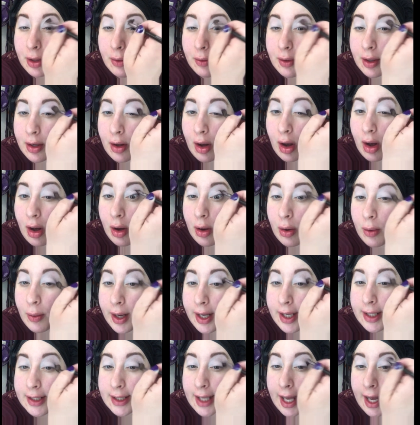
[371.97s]
you can
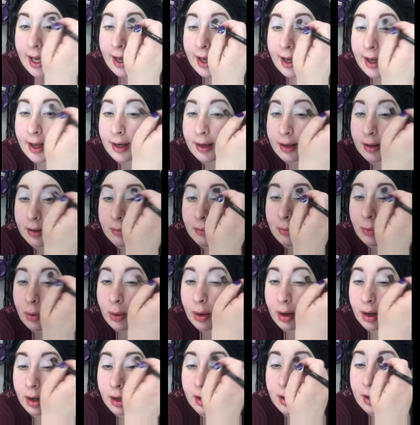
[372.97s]
always add
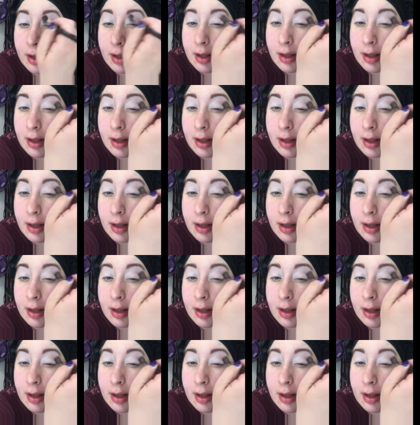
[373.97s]
more.